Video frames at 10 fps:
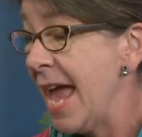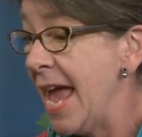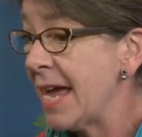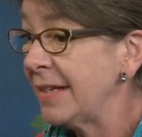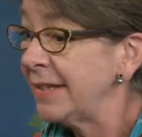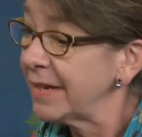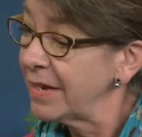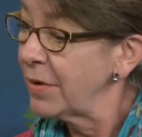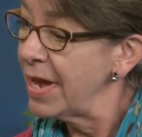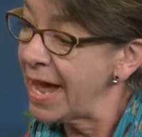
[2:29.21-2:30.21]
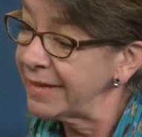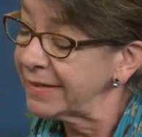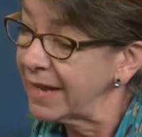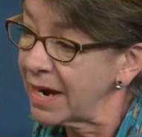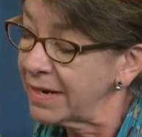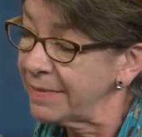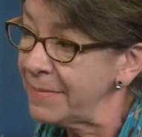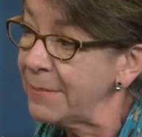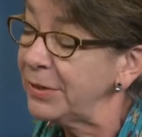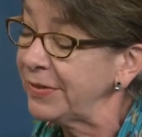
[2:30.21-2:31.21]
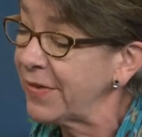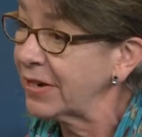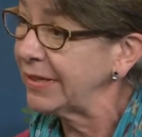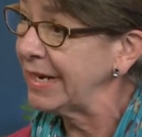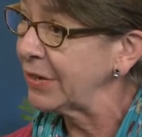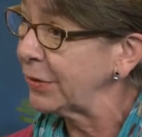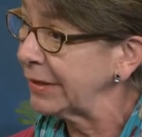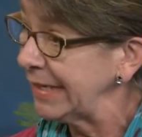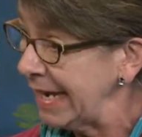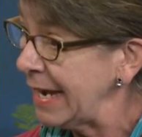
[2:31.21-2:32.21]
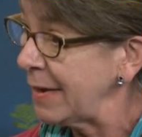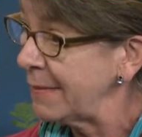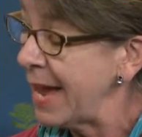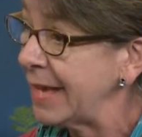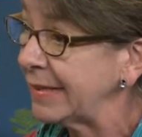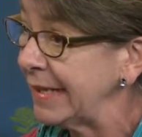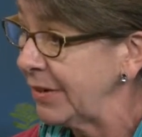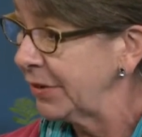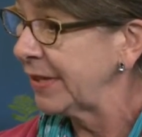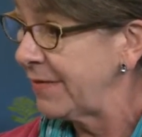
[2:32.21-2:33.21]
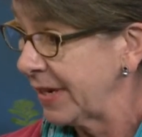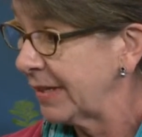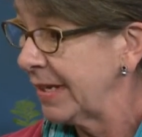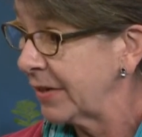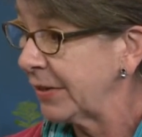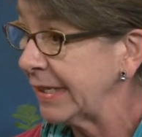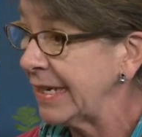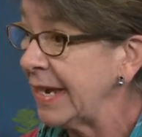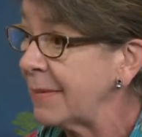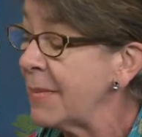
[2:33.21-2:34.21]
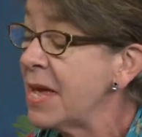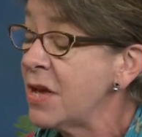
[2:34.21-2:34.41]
And as uh, members of our clinical team, as leaders of the clinical team,